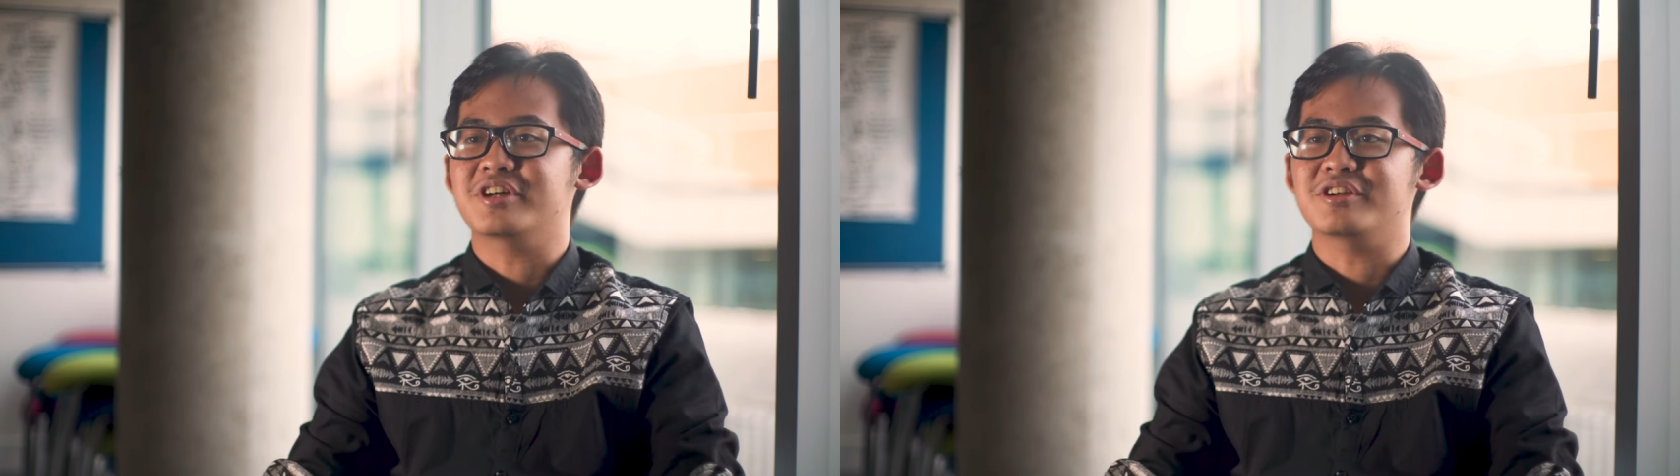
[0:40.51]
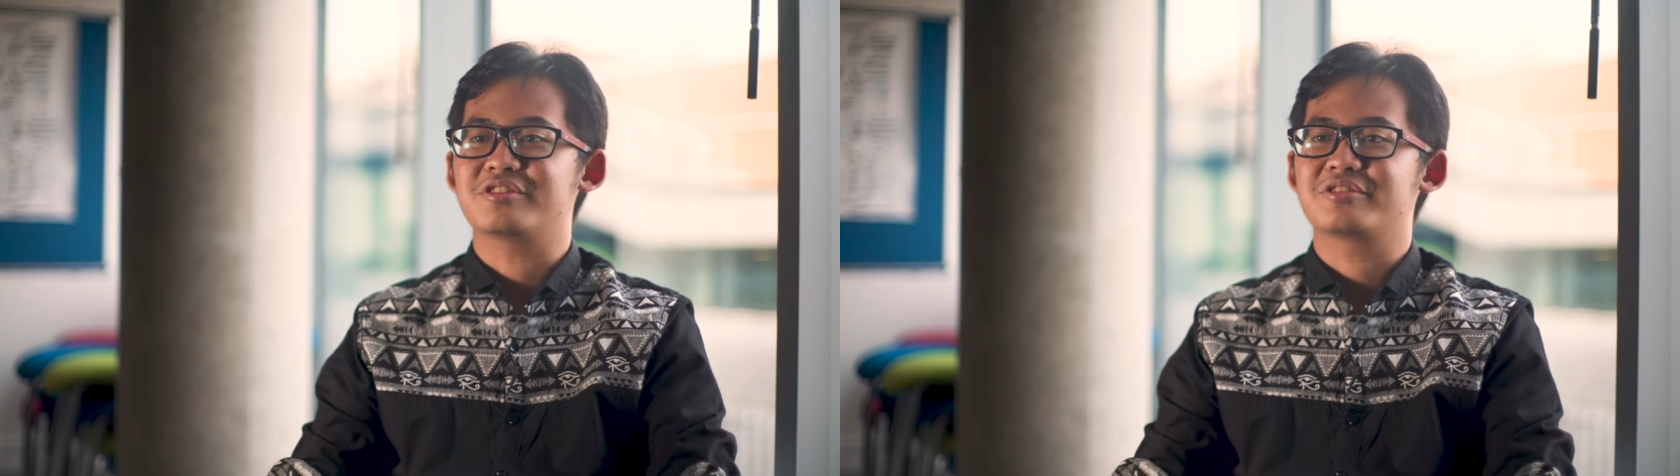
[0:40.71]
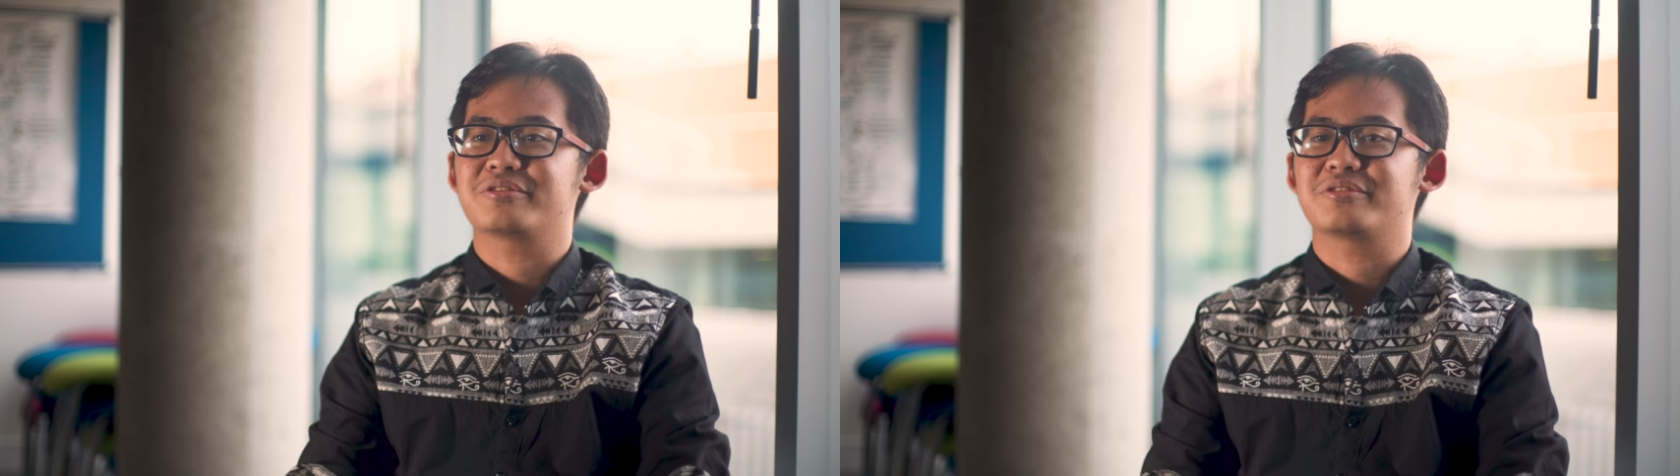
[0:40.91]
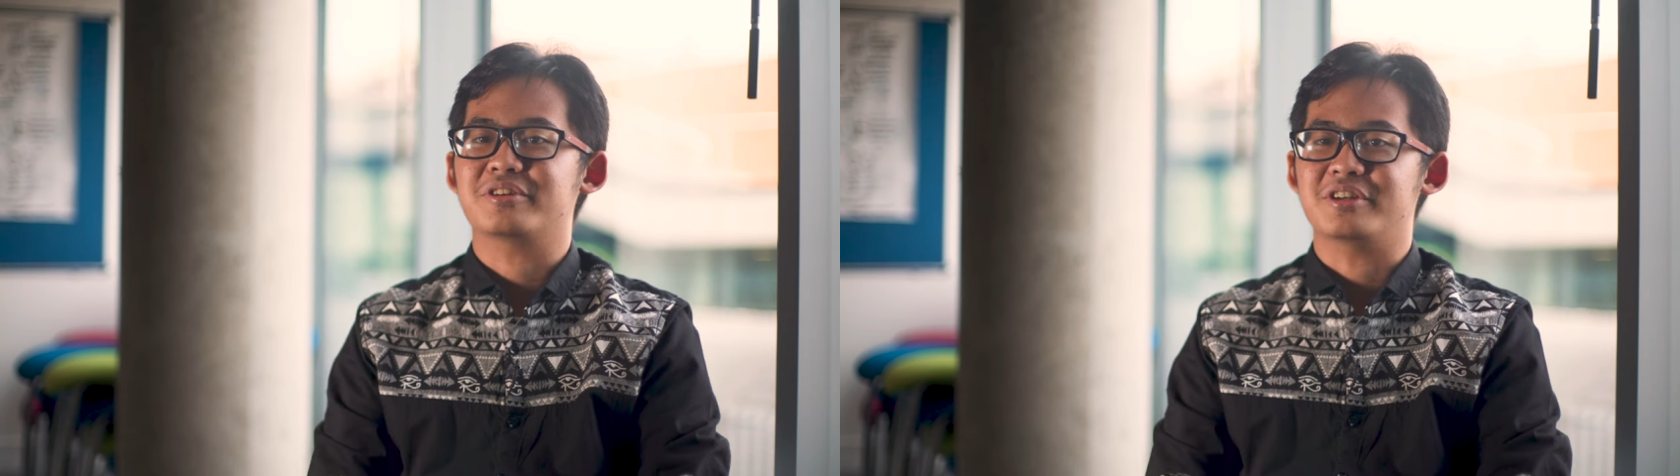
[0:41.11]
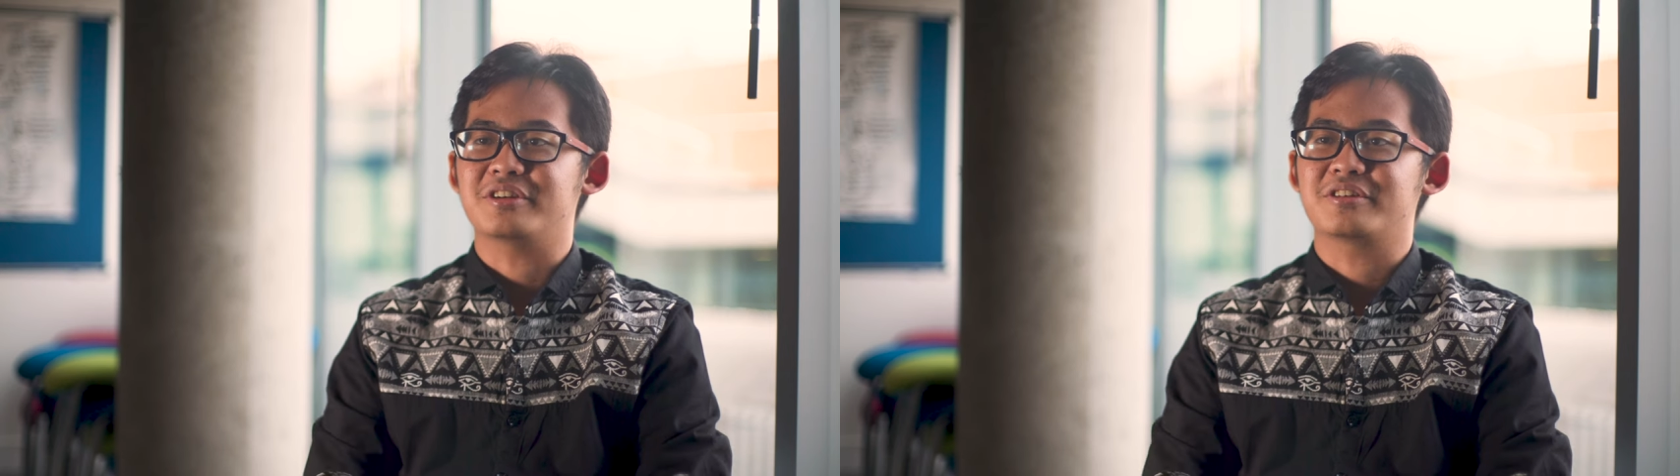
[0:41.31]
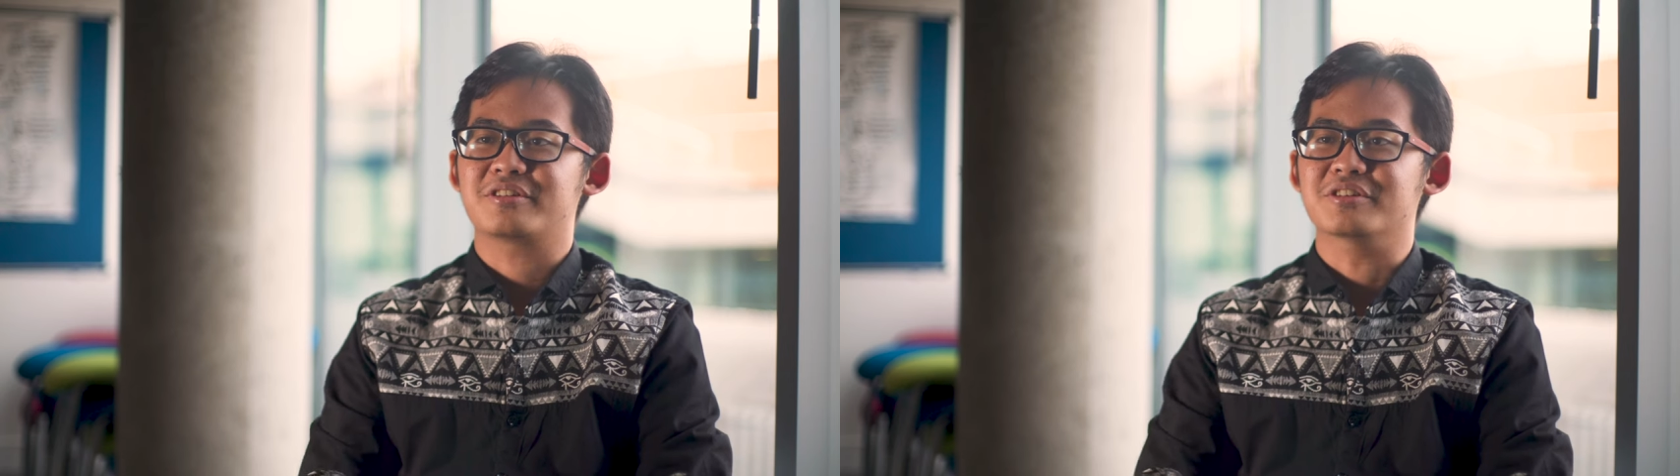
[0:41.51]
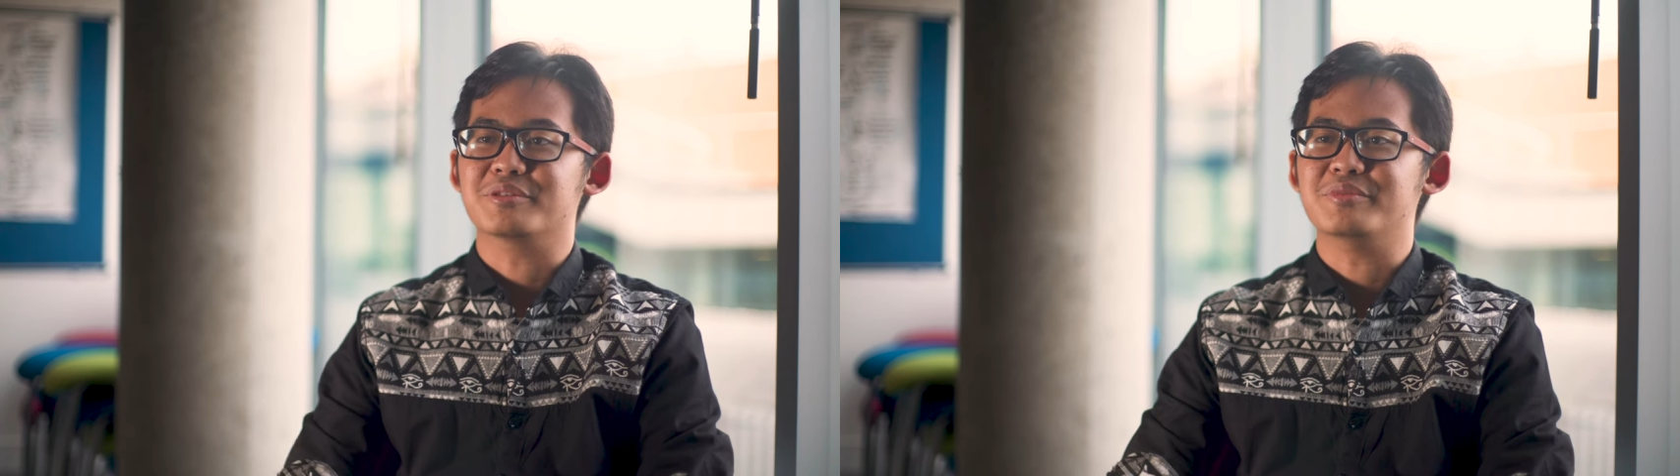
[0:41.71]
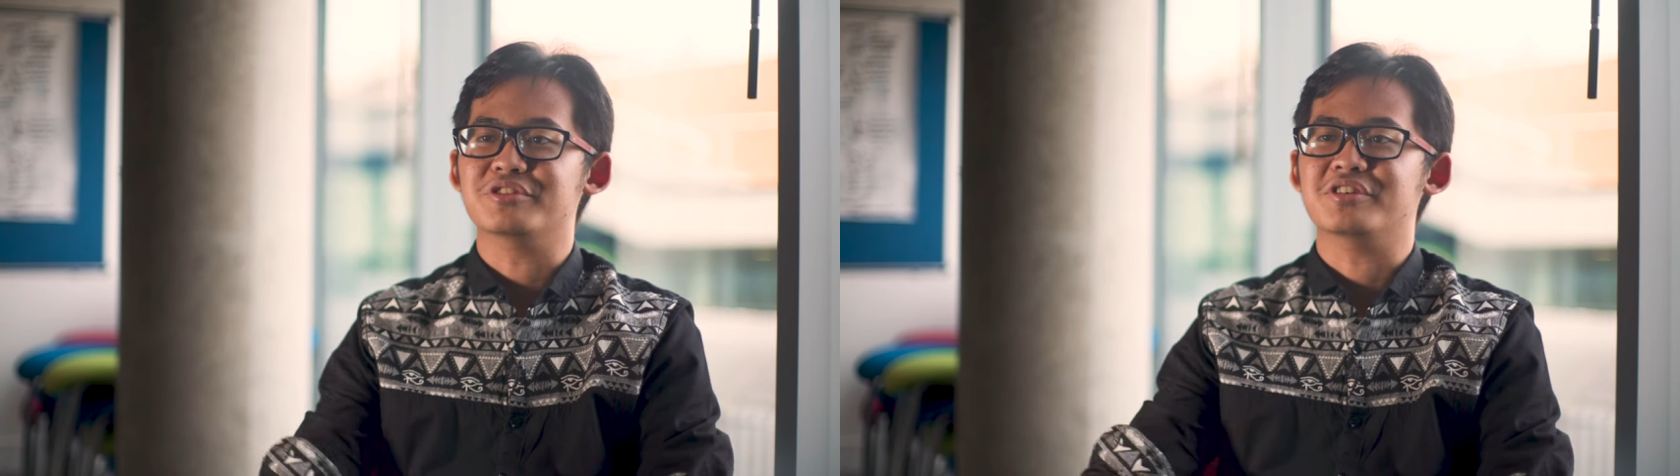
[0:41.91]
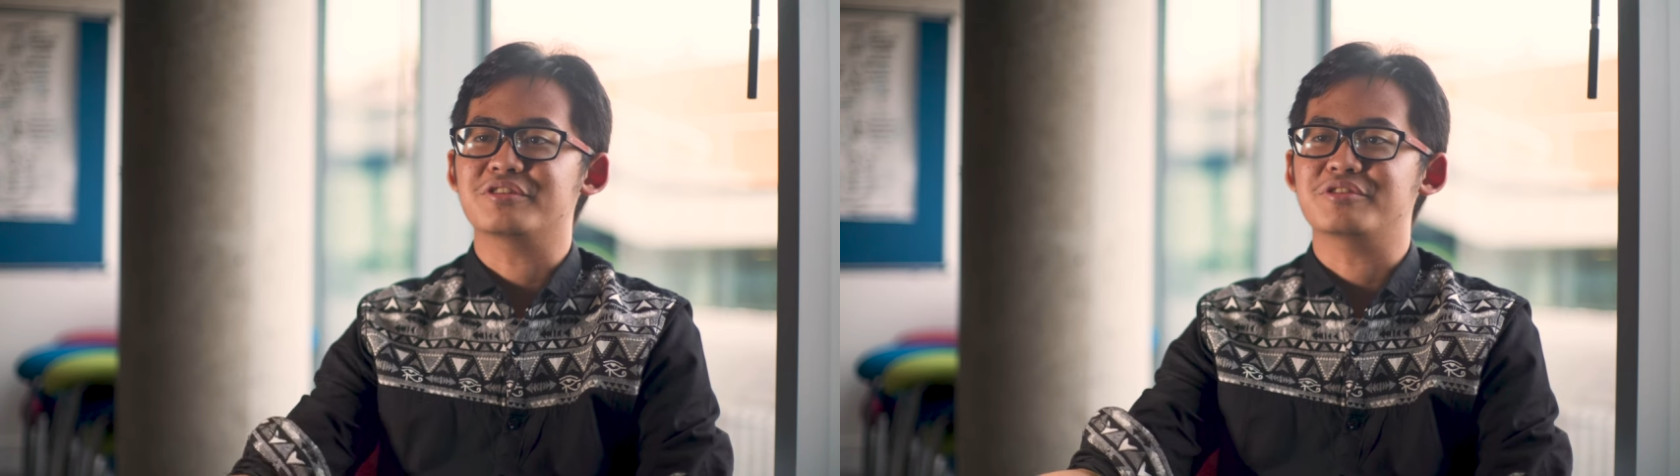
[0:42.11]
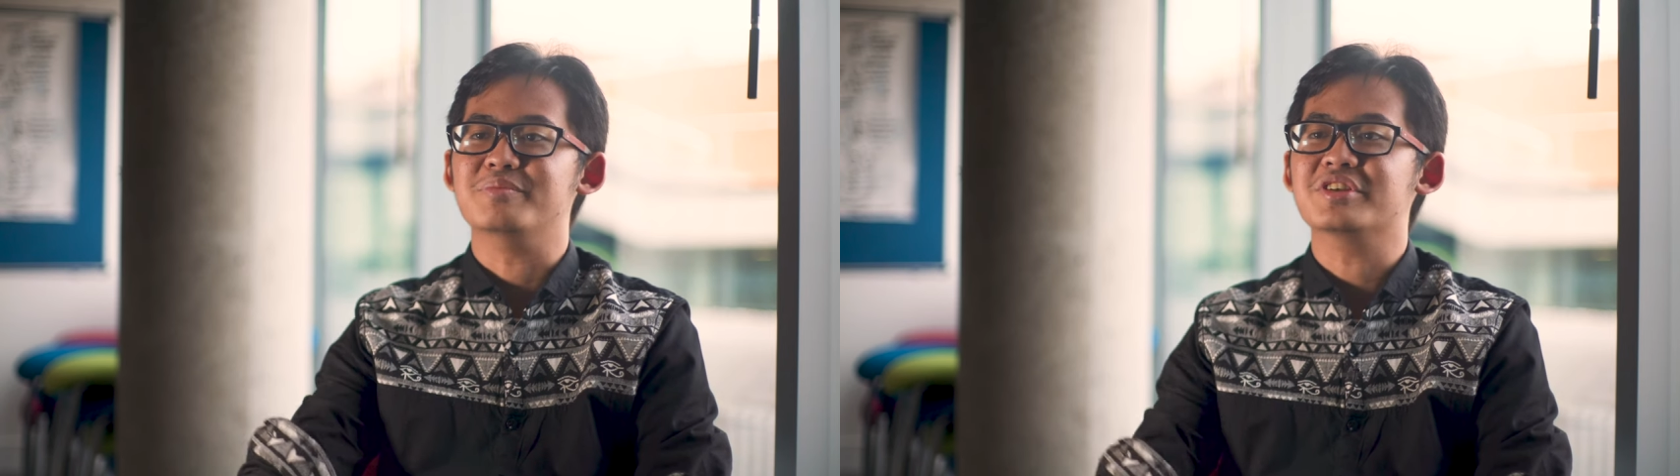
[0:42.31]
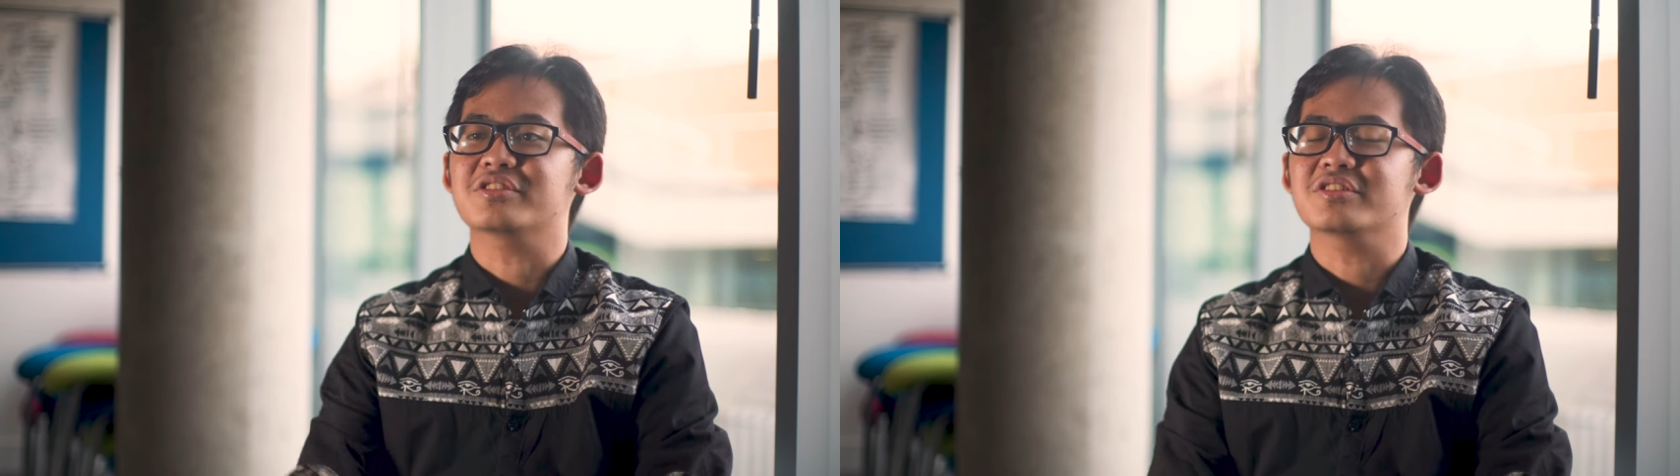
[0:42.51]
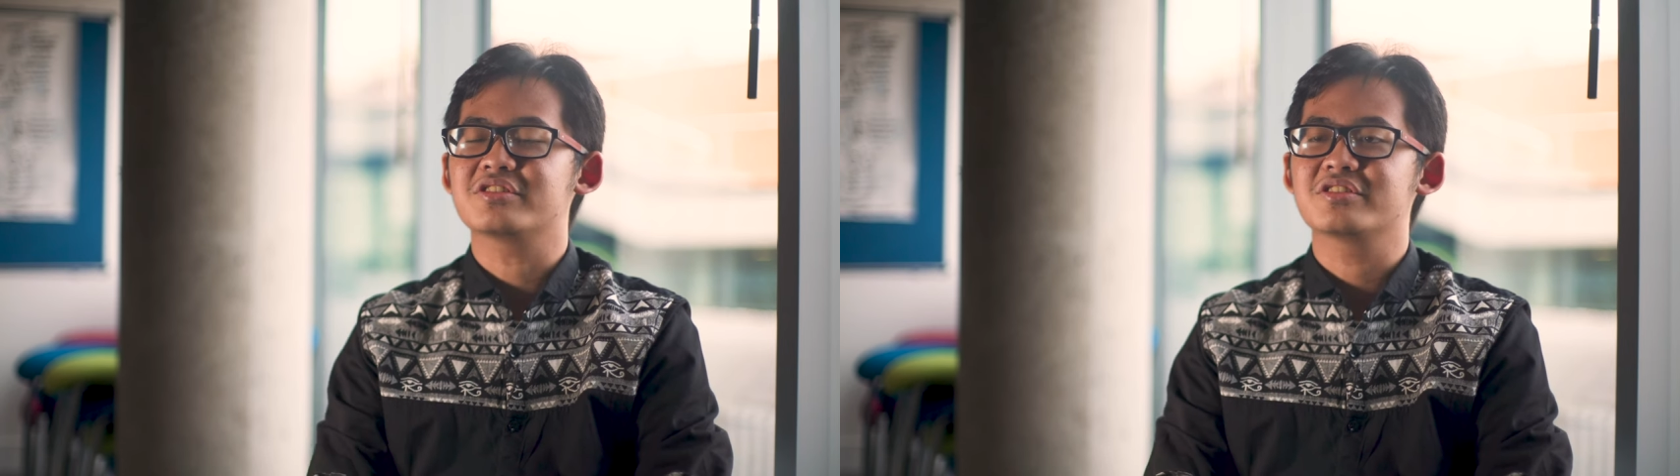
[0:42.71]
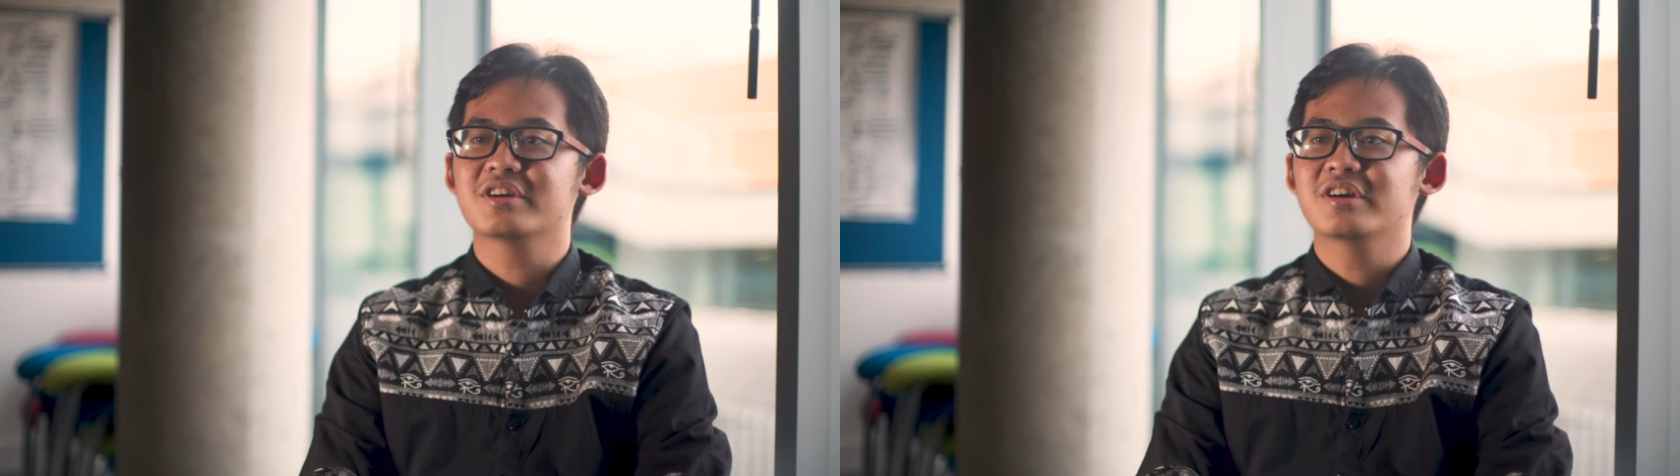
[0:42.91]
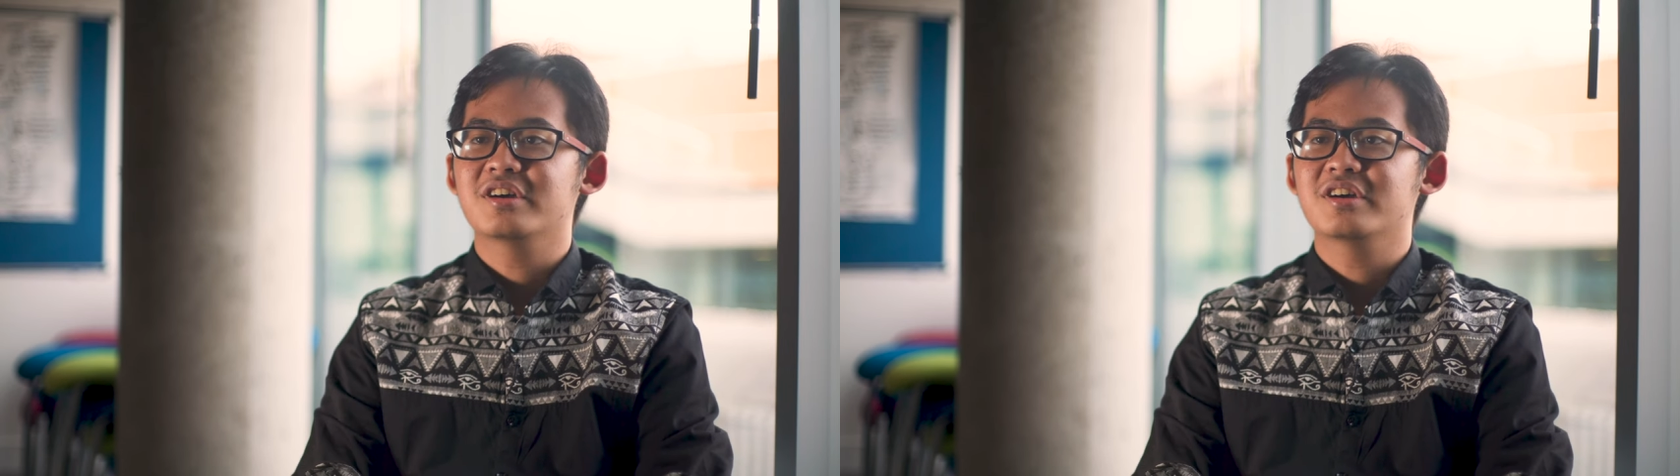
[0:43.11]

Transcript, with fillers: that is really contributing to the business.